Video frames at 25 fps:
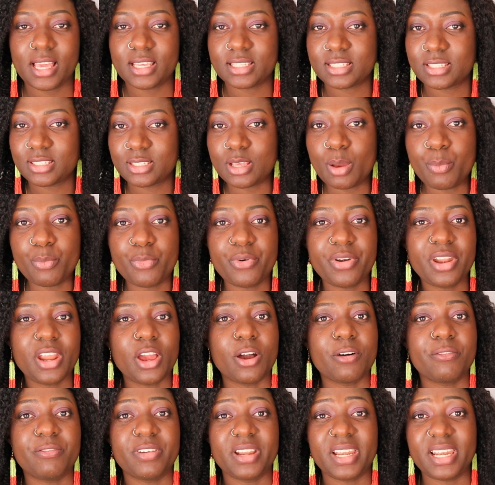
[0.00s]
summary
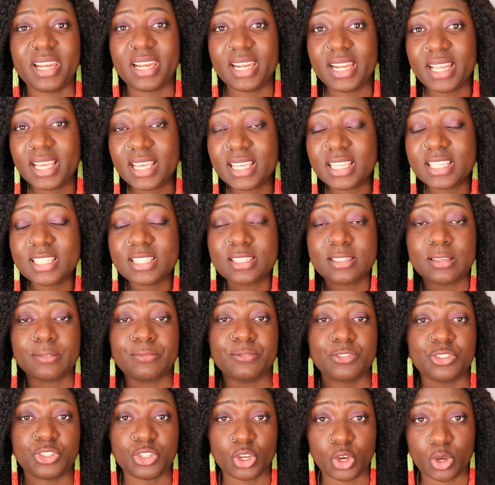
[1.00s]
of a list
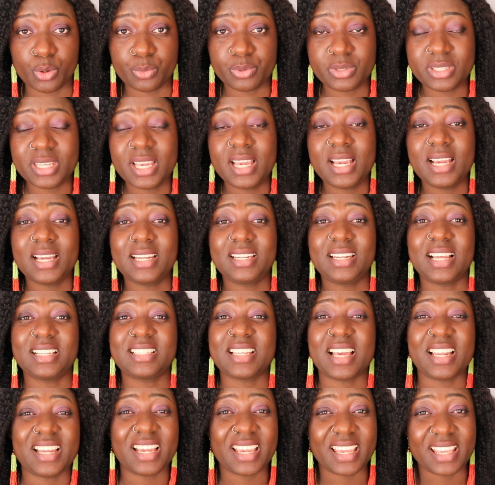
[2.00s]
of jobs
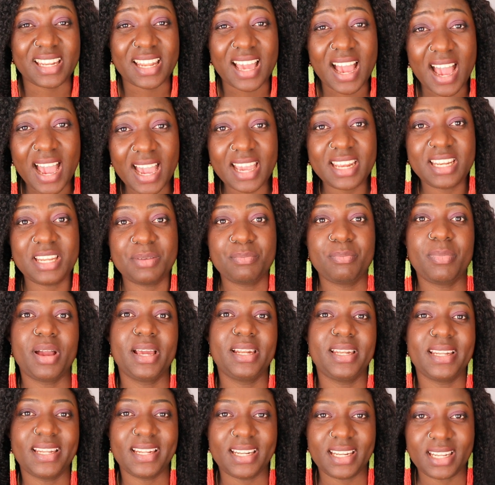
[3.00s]
that are in high
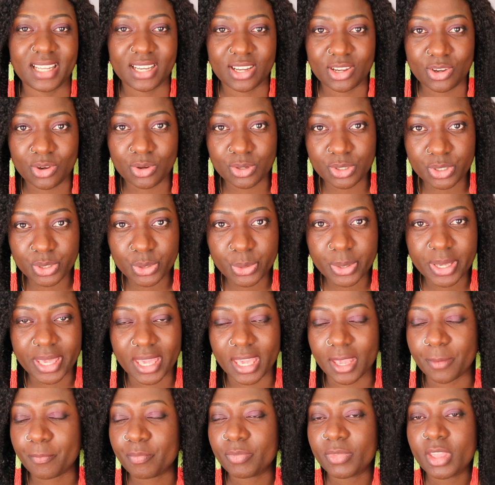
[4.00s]
demand in the
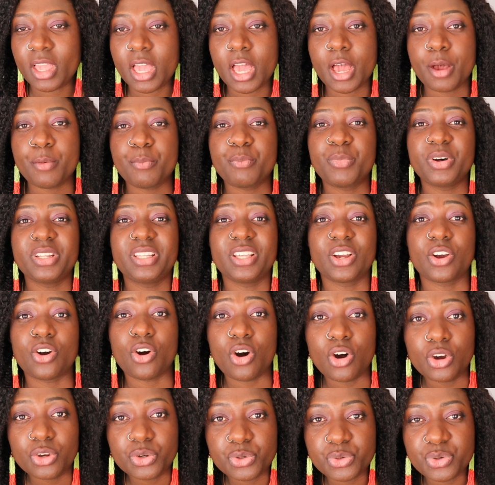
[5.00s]
UK, but the
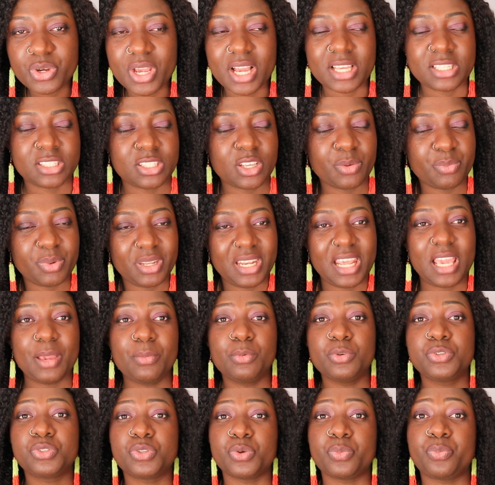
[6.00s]
country has not been
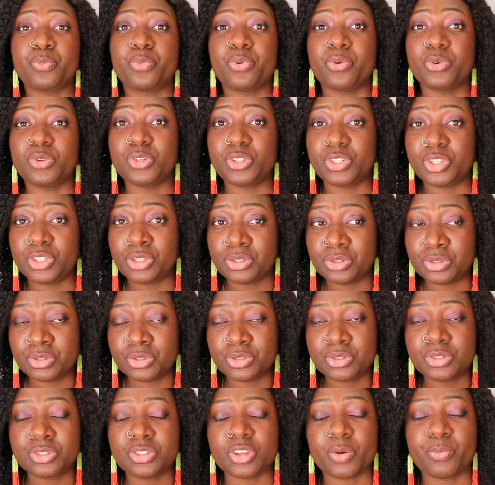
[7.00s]
able to
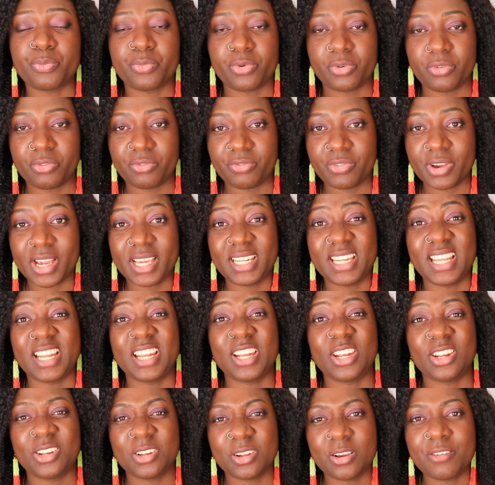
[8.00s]
produce or provide
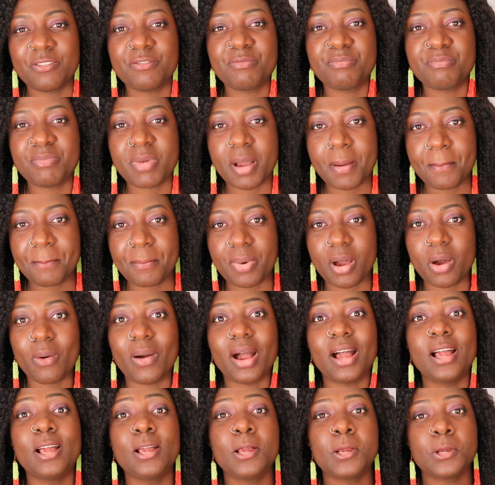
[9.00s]
enough
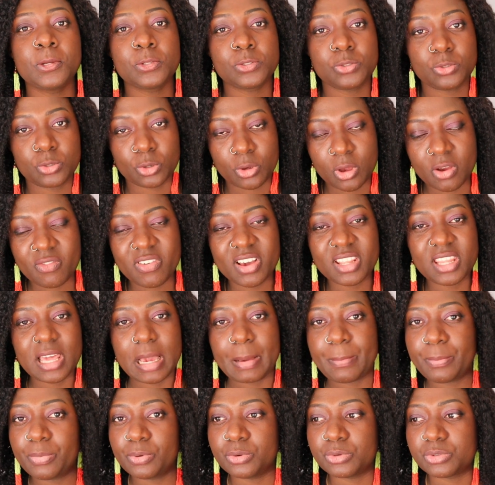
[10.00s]
manpower to cover
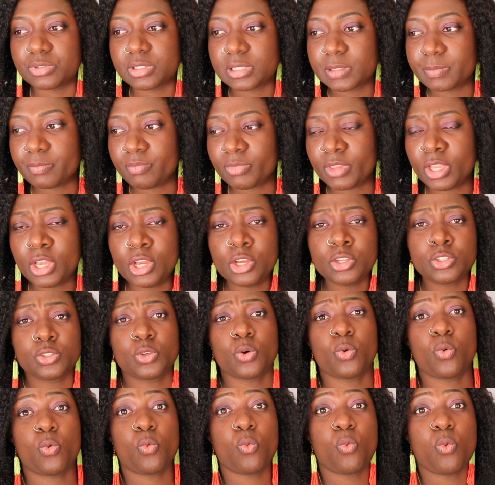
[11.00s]
that post.
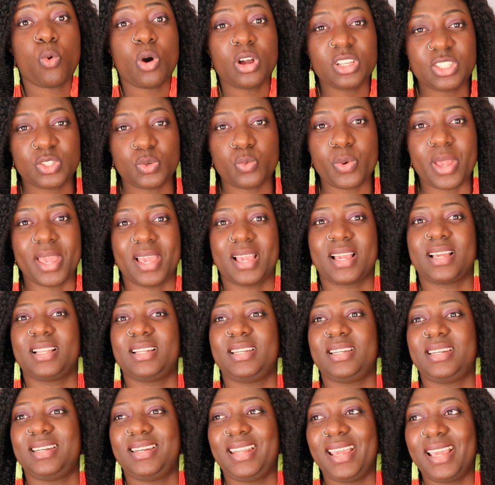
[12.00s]
So what way
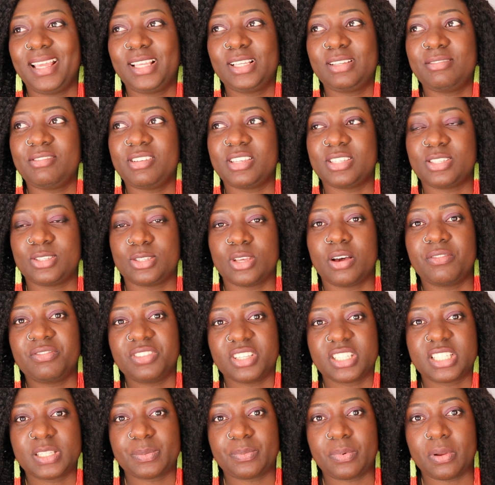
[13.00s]
can they resolve
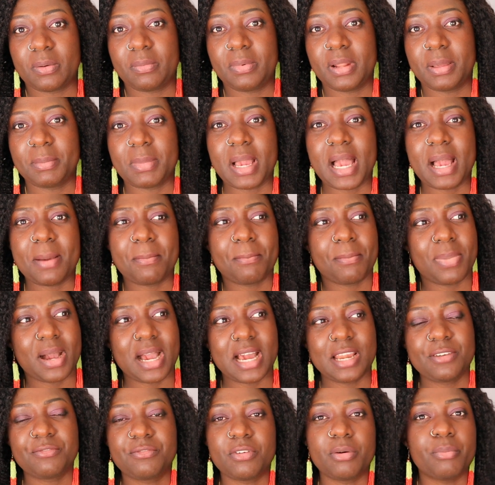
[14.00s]
this problem
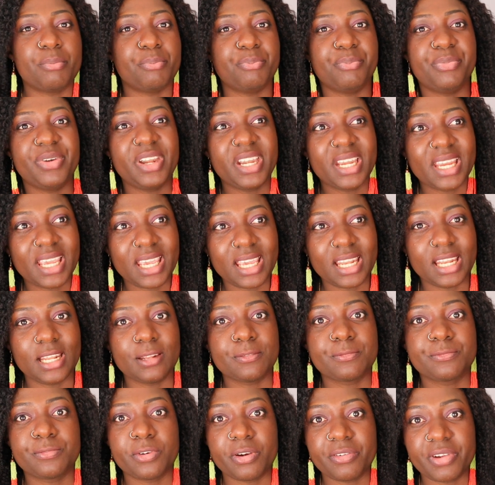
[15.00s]
apart from bringing
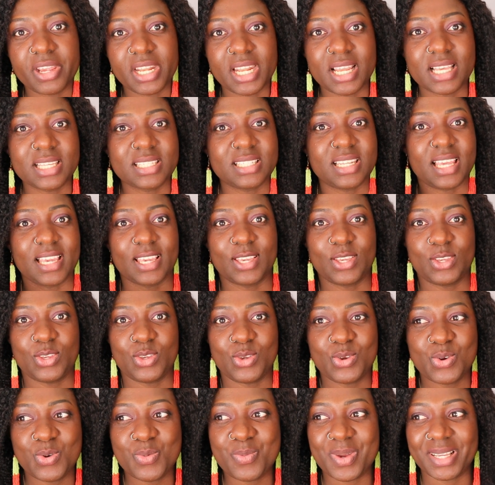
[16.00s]
in foreigners like
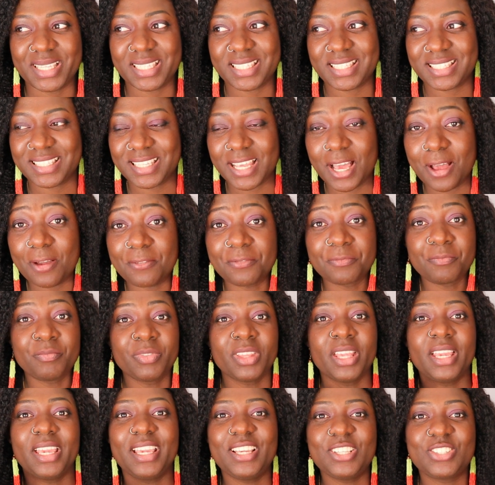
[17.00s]
you,
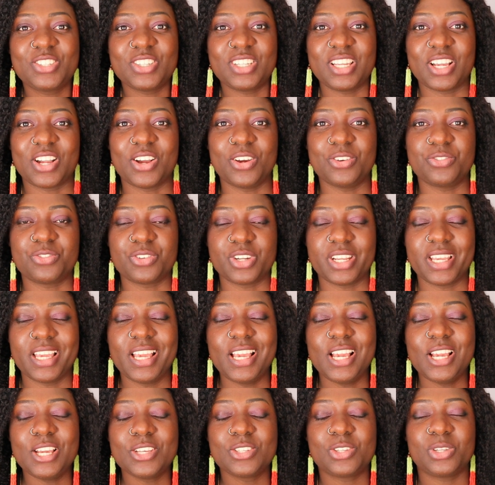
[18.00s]
myself, into the country?
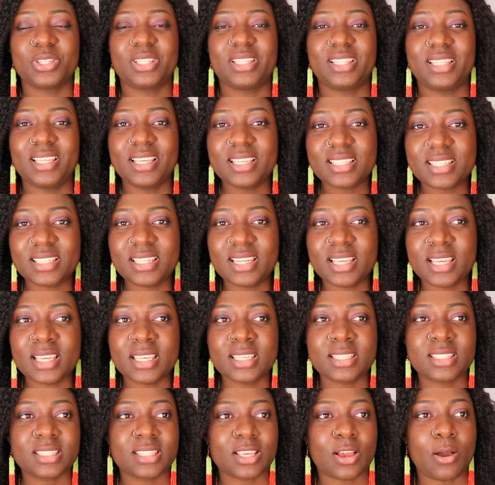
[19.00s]
So this
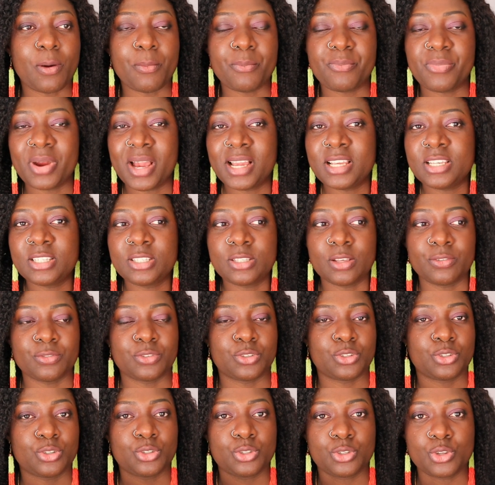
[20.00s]
list comprises of
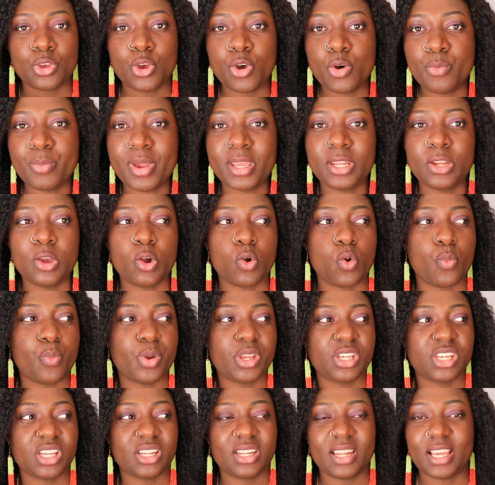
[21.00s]
so many
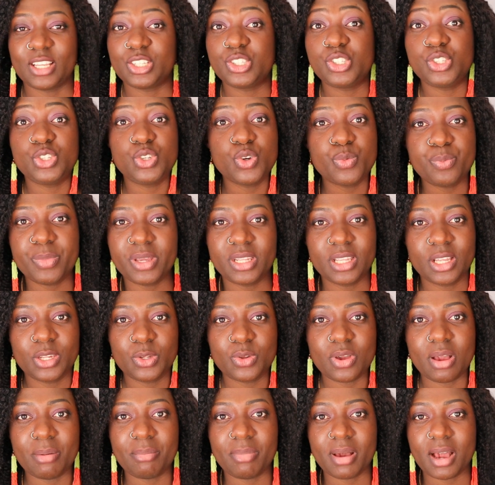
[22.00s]
occupations that you may not
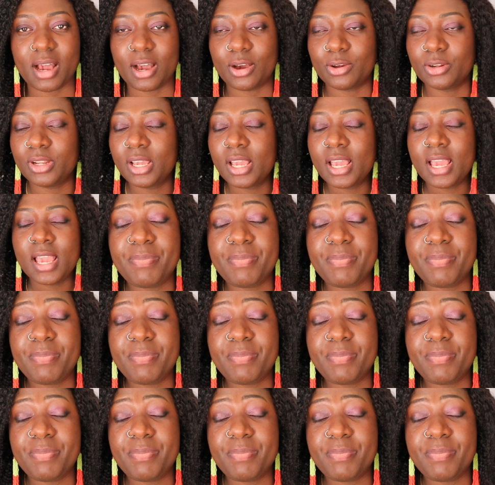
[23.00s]
know about. The